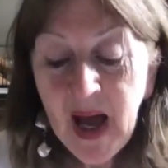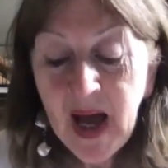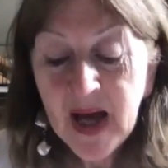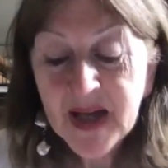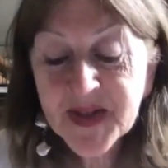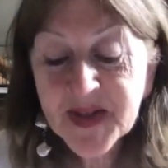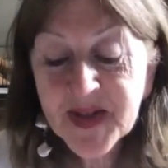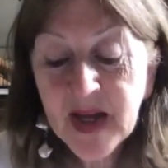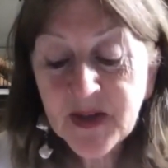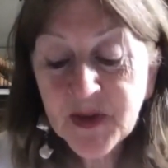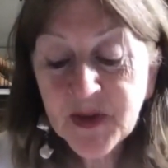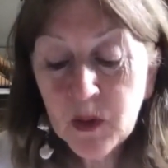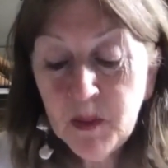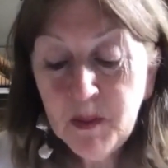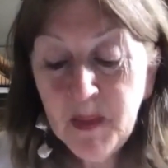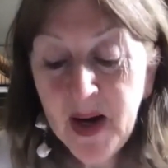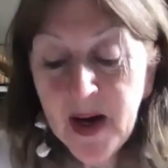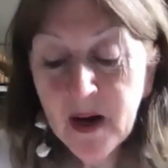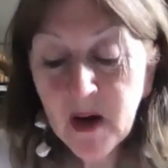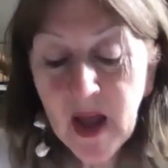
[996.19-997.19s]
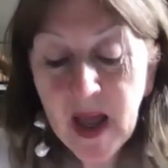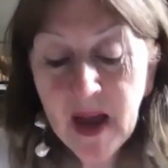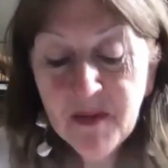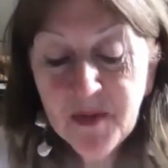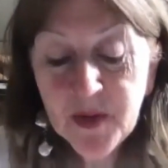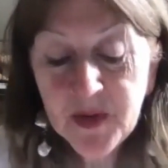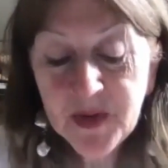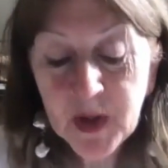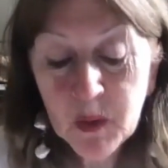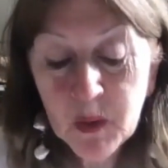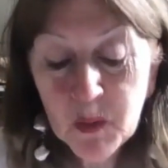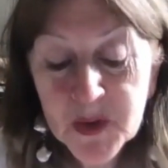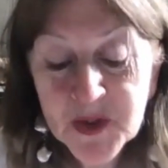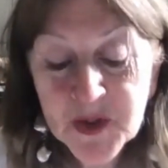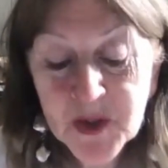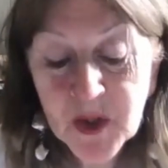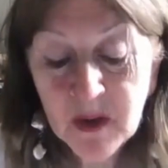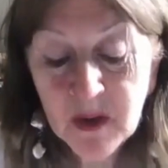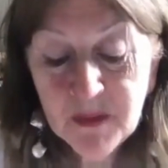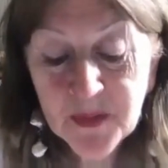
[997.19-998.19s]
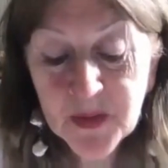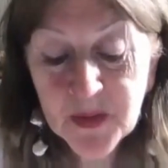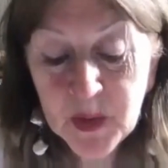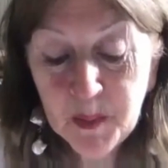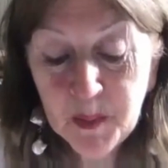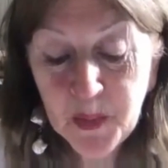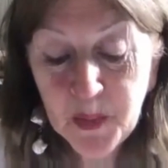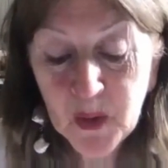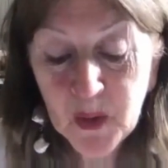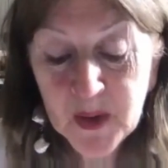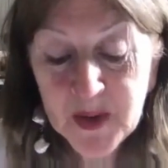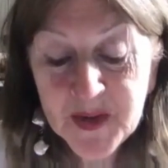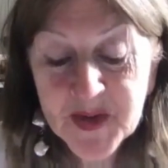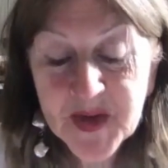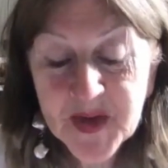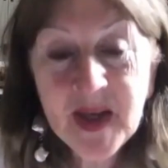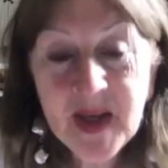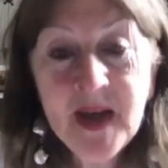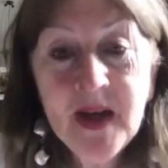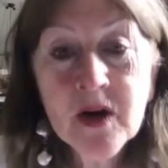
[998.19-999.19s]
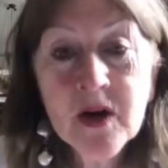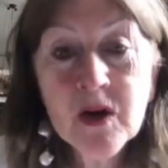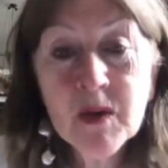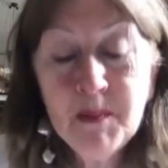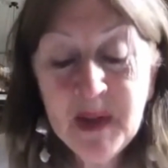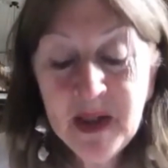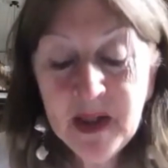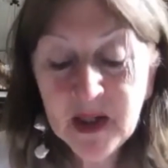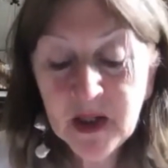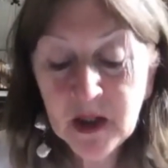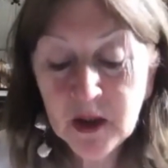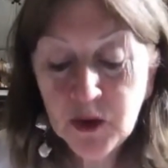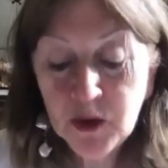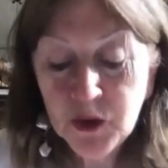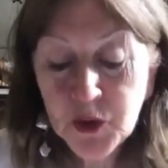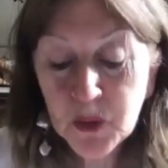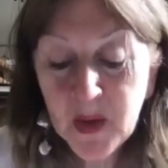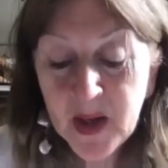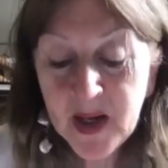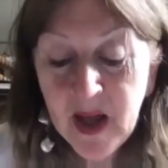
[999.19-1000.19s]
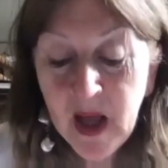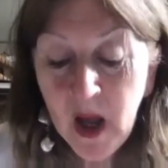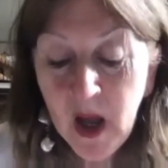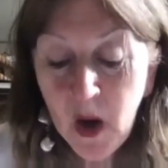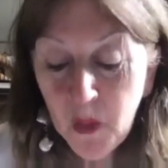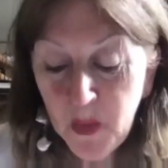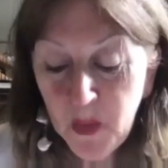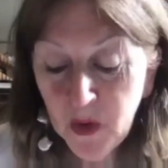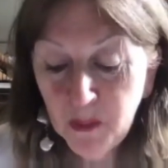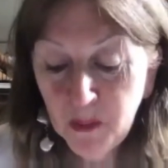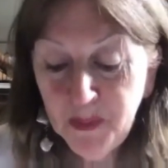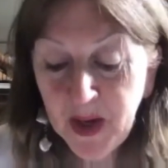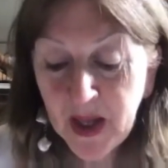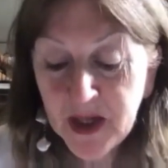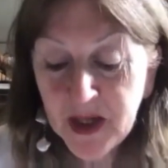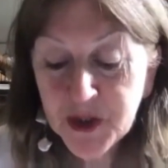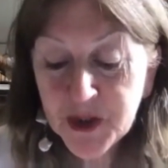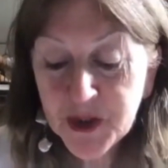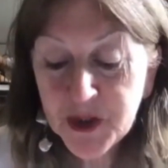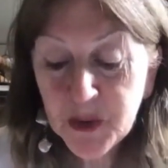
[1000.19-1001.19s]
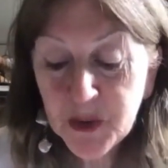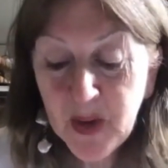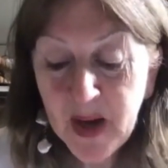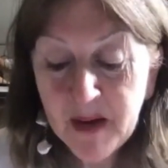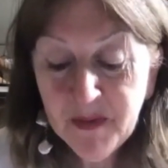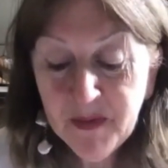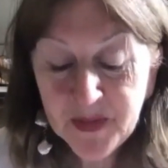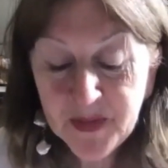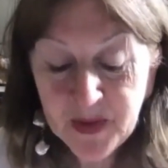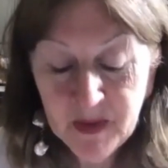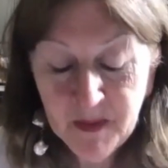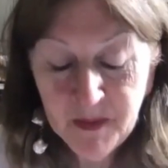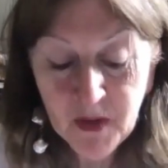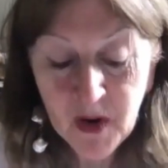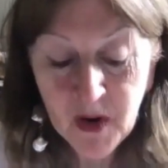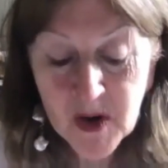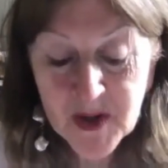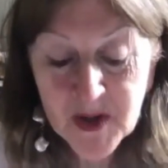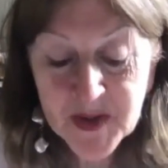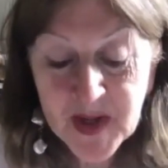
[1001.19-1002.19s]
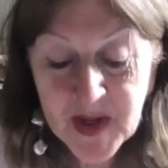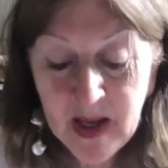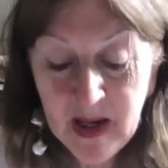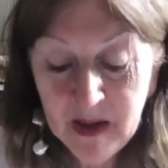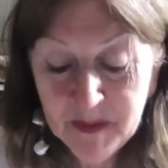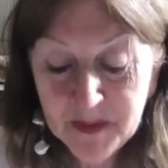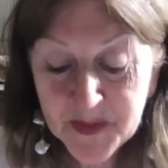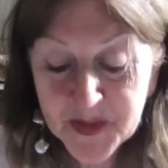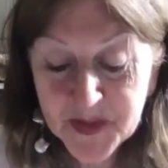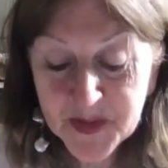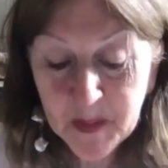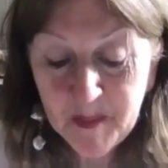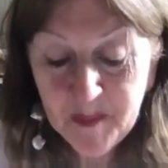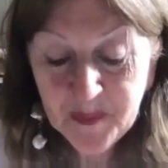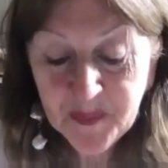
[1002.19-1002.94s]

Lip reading: At Saint-Omer, everything was done for the boys. Here, meaning in Douai, we're obliged to do everything for ourselves.